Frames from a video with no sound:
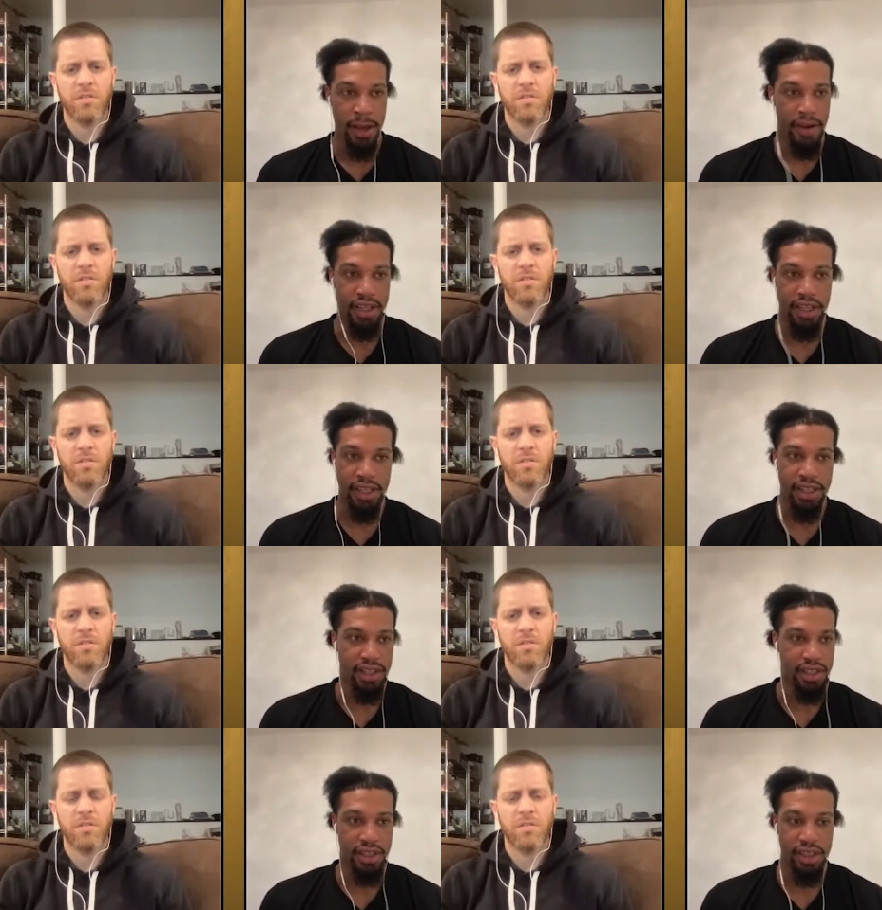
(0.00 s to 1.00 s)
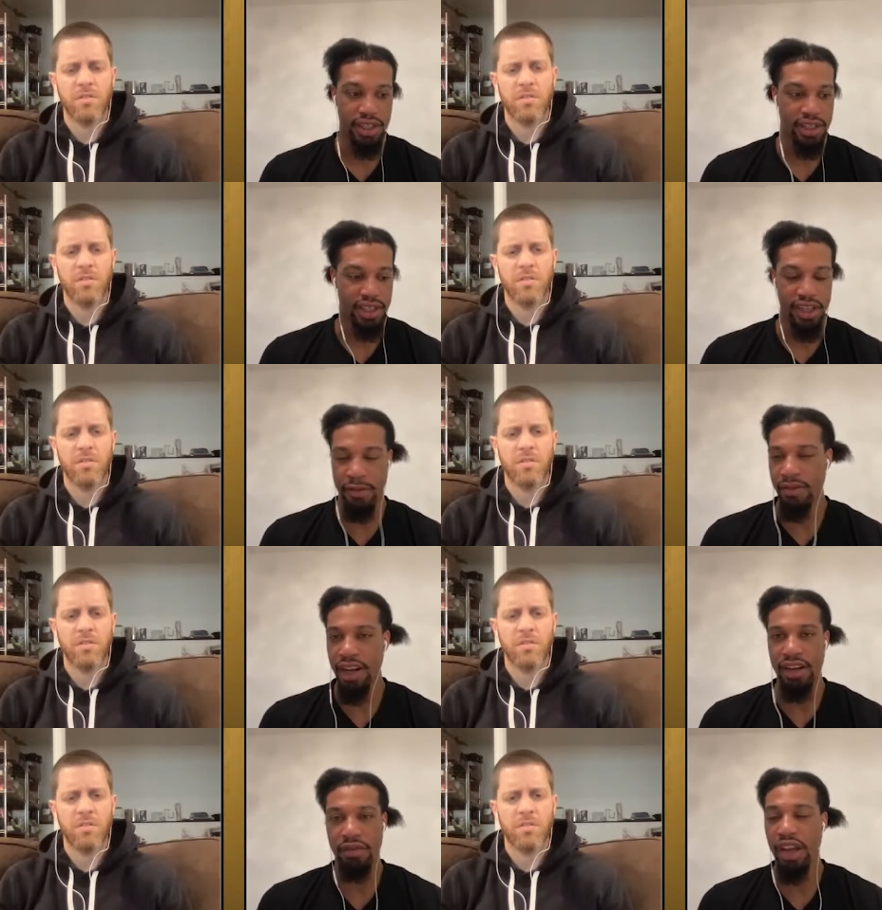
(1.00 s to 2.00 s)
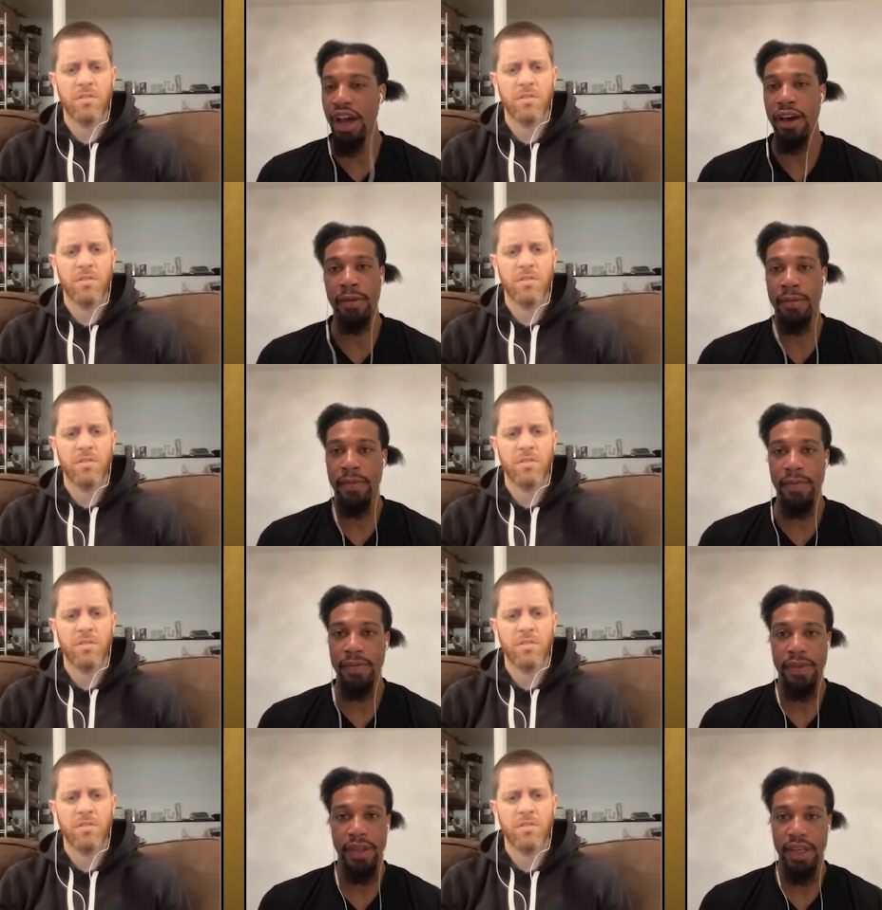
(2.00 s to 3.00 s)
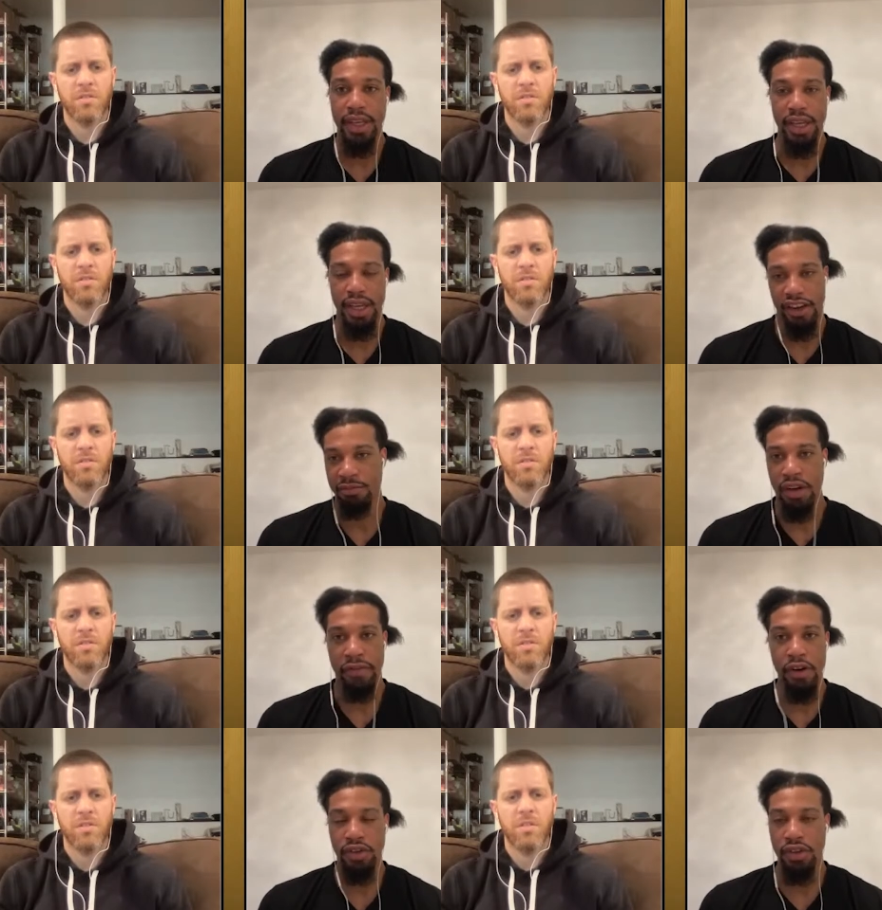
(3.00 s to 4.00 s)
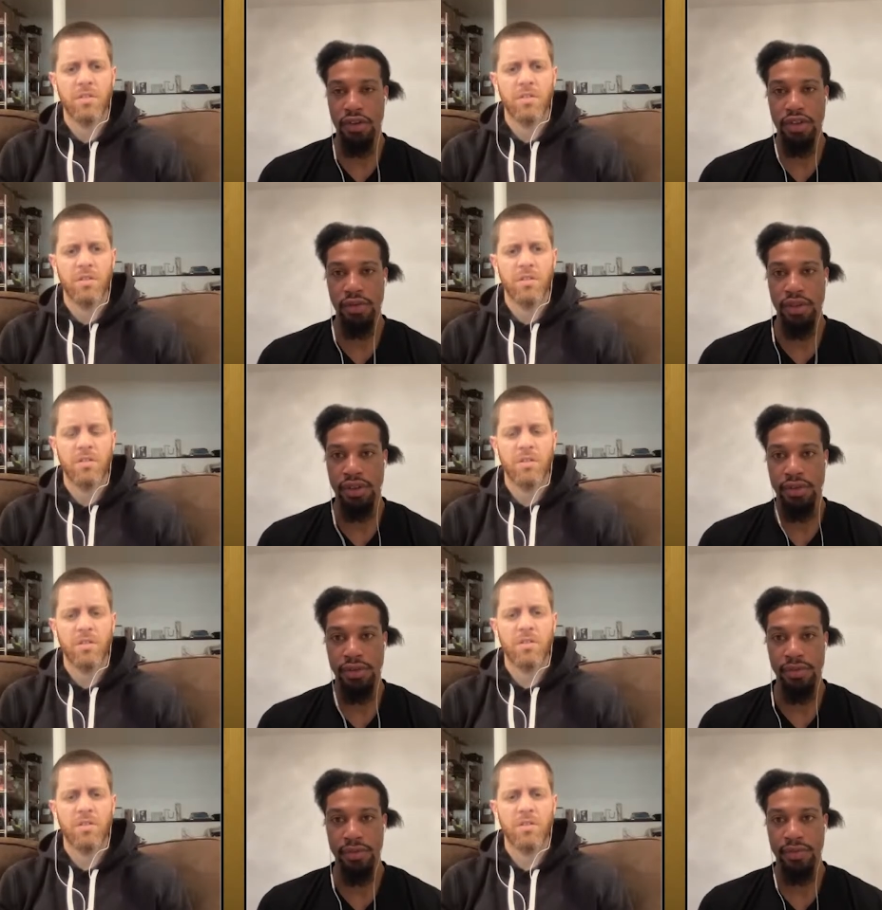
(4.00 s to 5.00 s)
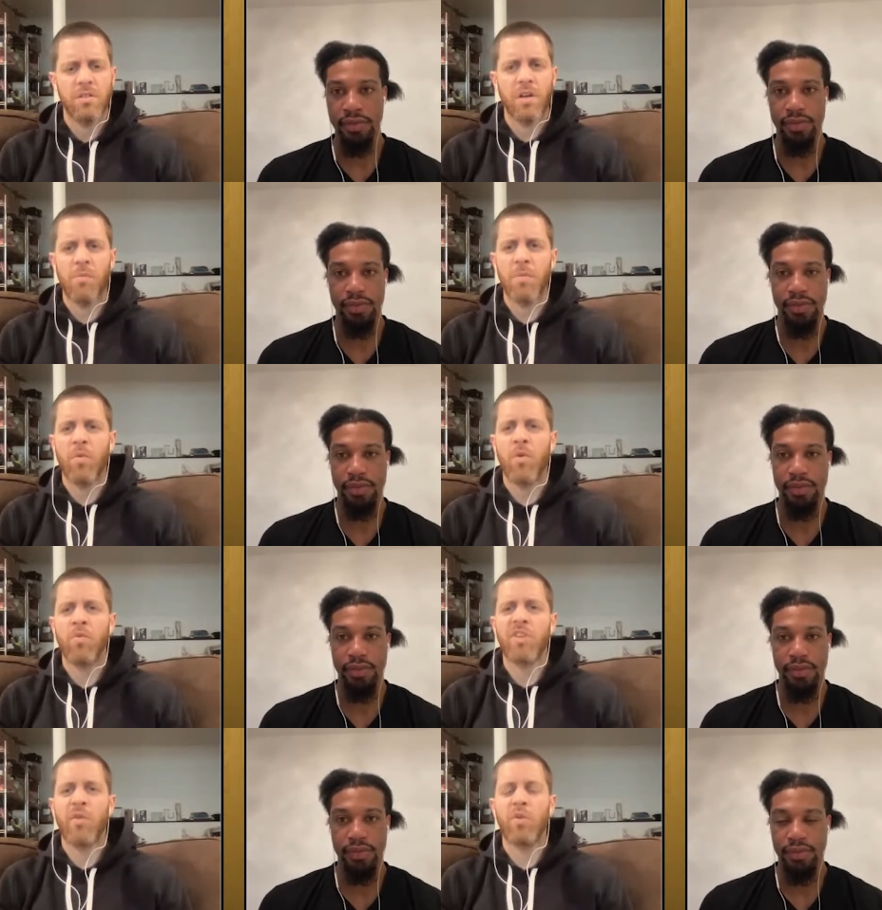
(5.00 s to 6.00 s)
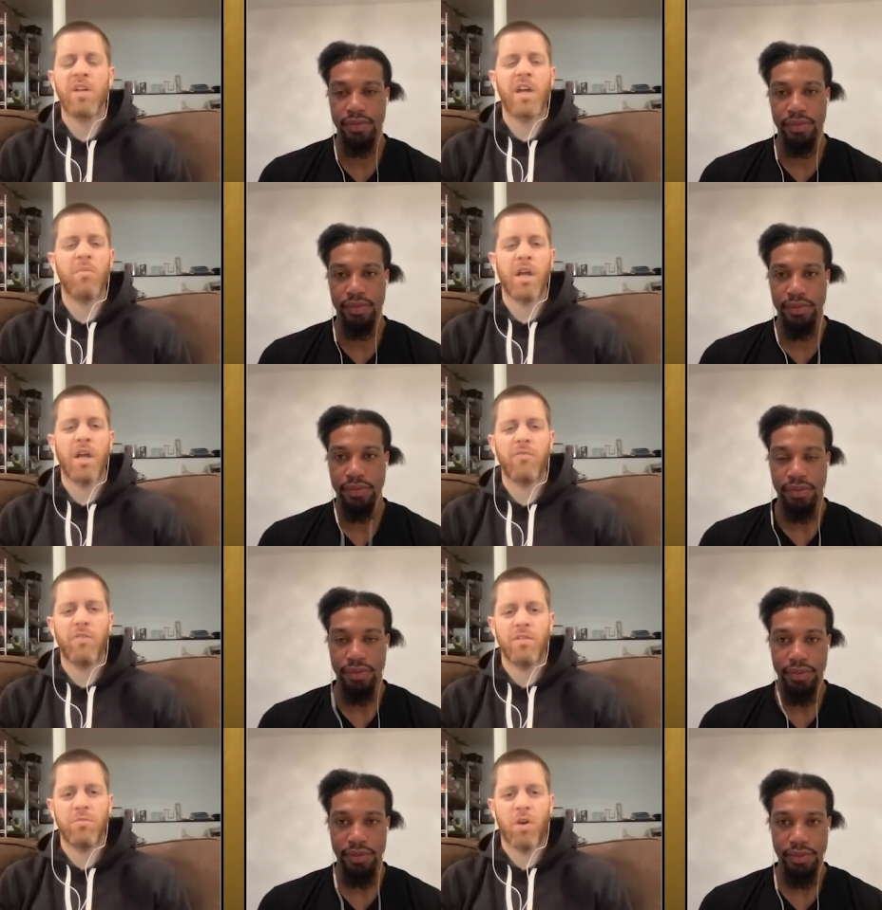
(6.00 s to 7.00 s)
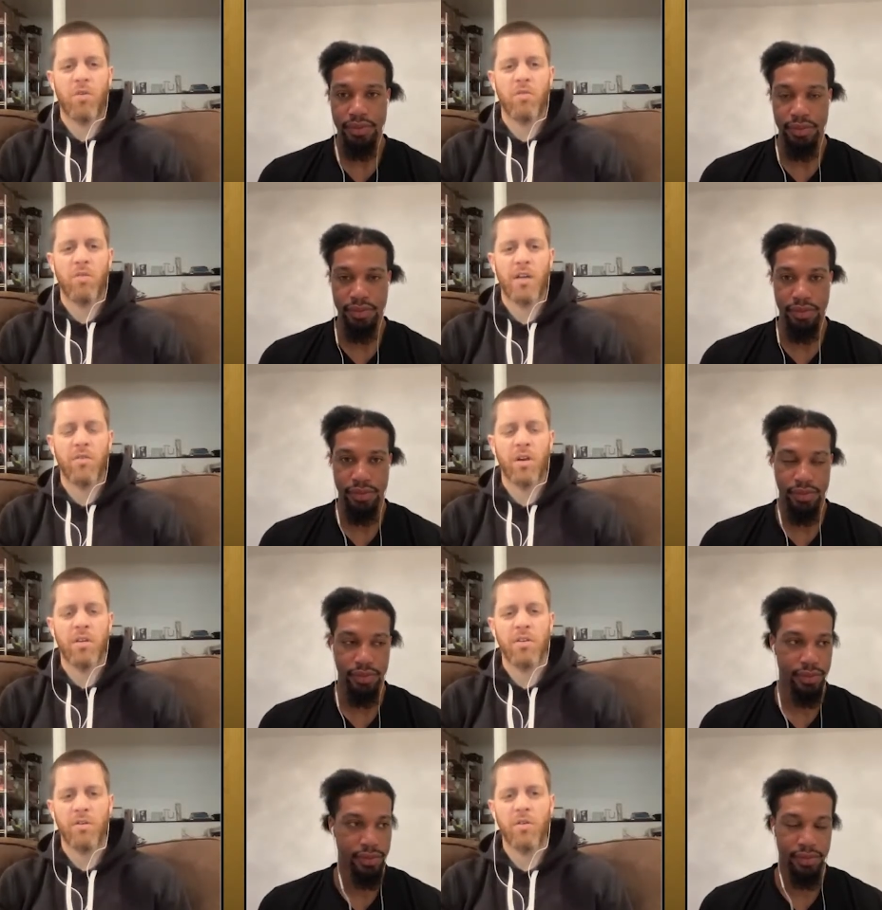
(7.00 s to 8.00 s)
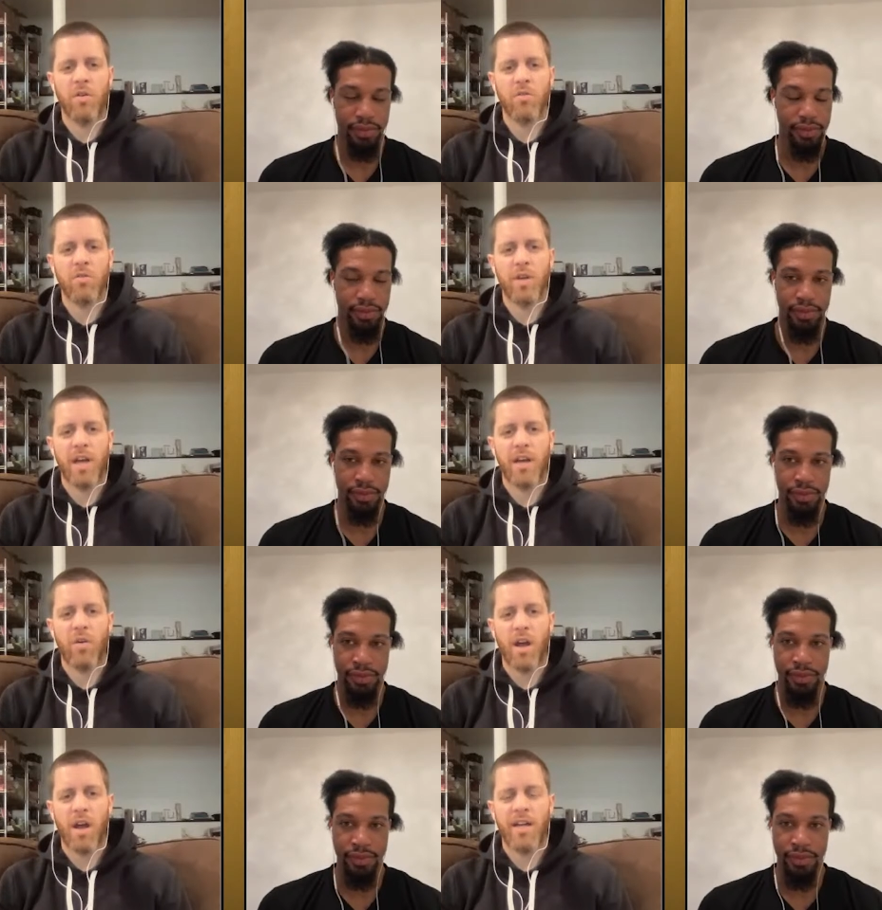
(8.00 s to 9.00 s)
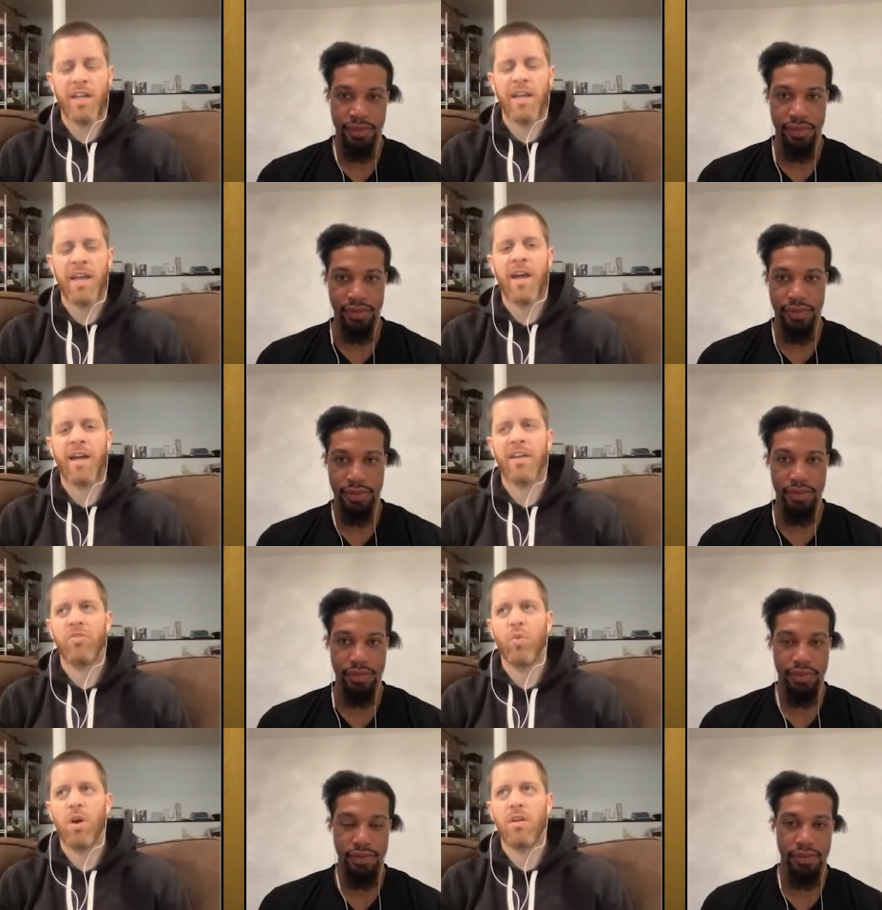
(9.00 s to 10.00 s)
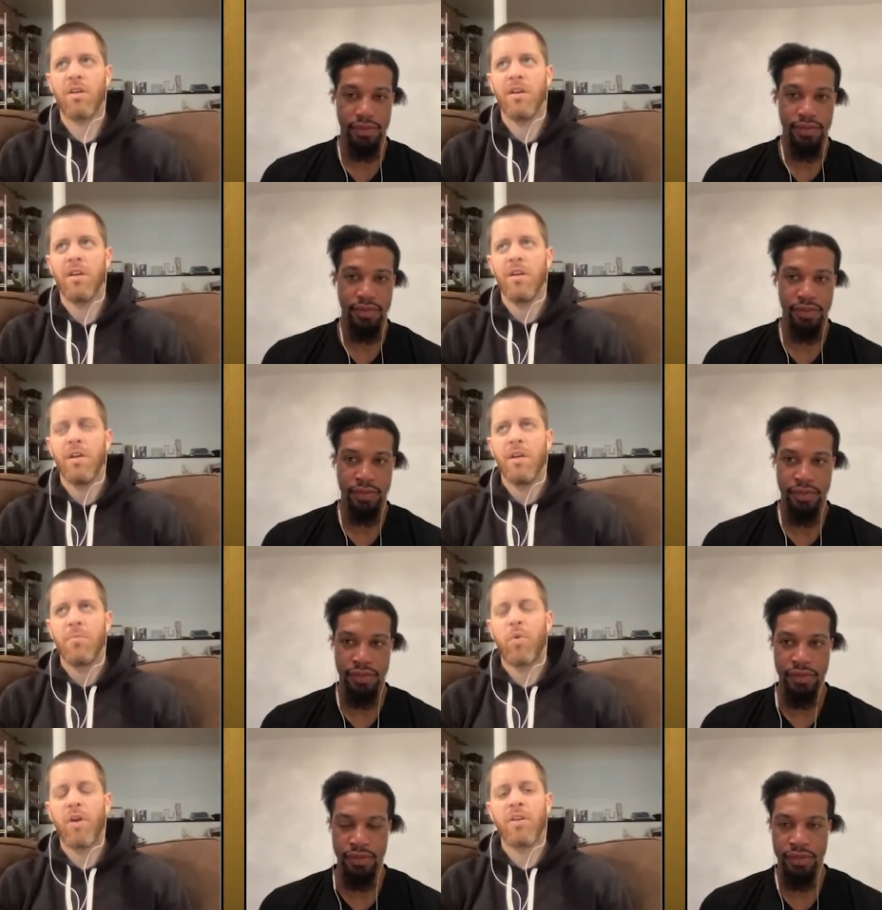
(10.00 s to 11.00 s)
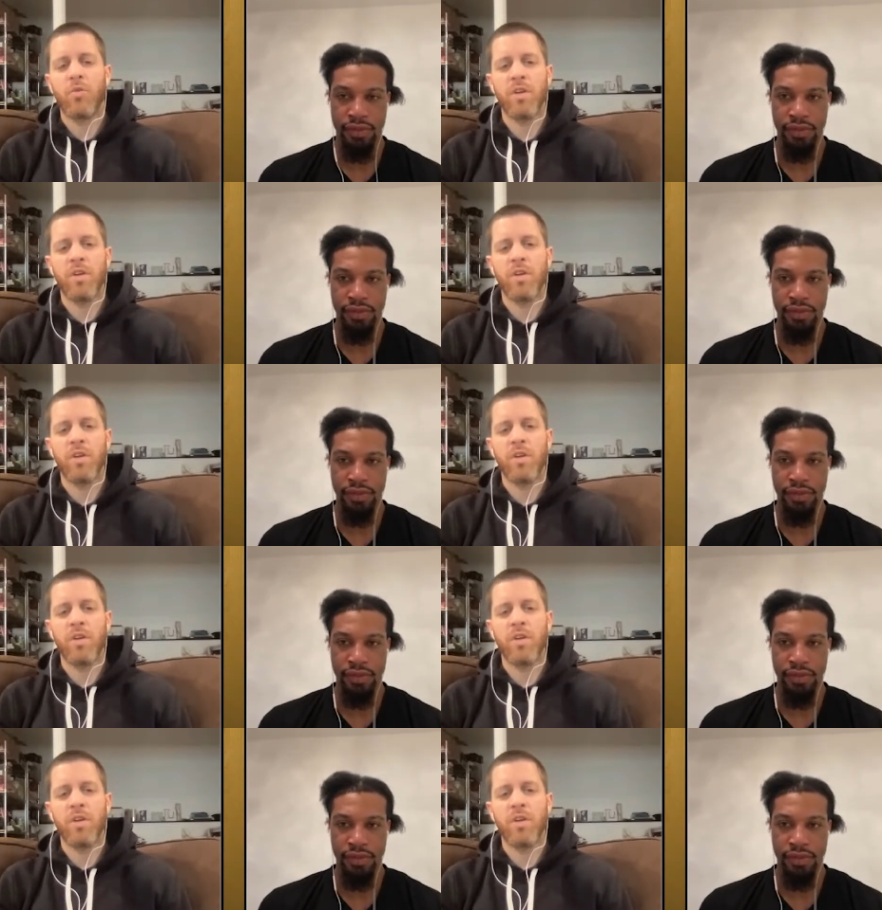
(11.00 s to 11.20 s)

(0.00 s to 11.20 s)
Speaker 1: and, and just, just just get ready to rehab. And that was my focus going into it.
Speaker 2: I mean, what was that rehab like for you, bro? Like, you know, going through that grind and that, I guess what point in the